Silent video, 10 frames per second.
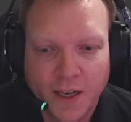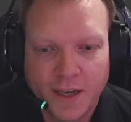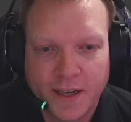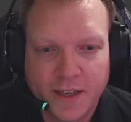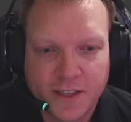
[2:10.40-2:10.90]

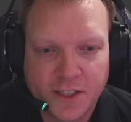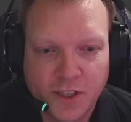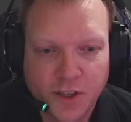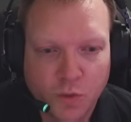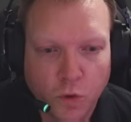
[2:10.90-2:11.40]
Now, this
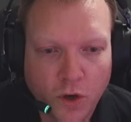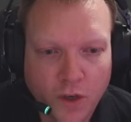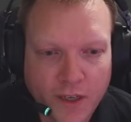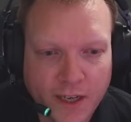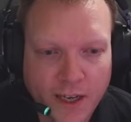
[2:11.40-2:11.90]
is what
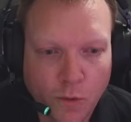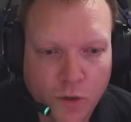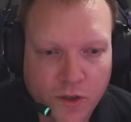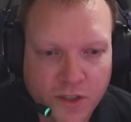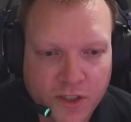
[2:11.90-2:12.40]

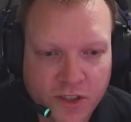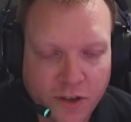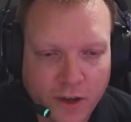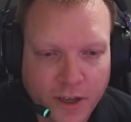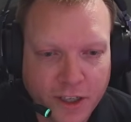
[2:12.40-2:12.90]
was
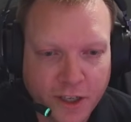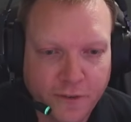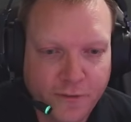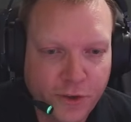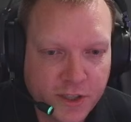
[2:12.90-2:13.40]
slightly
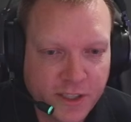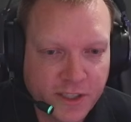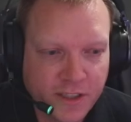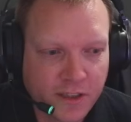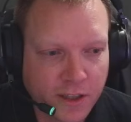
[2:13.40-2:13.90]

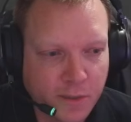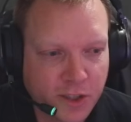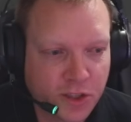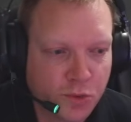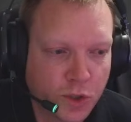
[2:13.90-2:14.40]
confusing, so let me
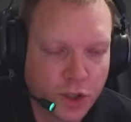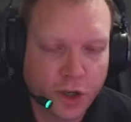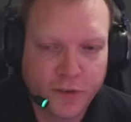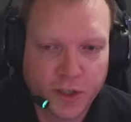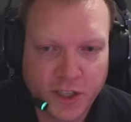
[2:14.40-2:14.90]
just switch
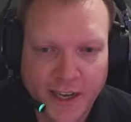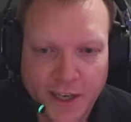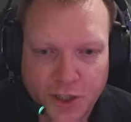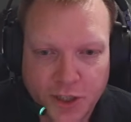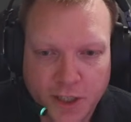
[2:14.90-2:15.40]
over to
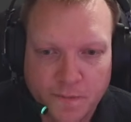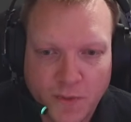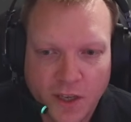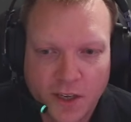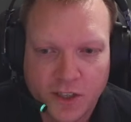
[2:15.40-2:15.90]
Asia
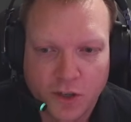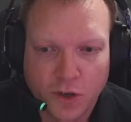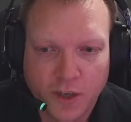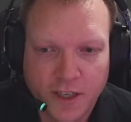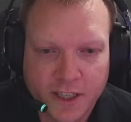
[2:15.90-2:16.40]
so
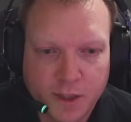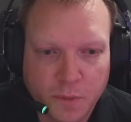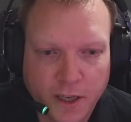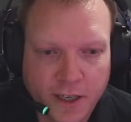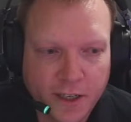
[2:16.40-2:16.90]
I can
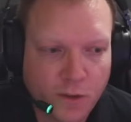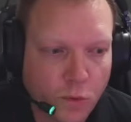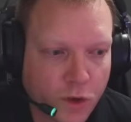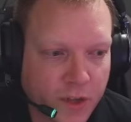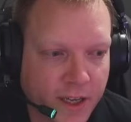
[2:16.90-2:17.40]
explain
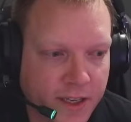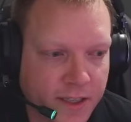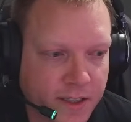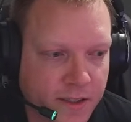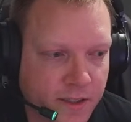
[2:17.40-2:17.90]
what that
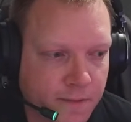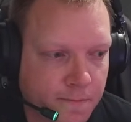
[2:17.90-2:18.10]
is.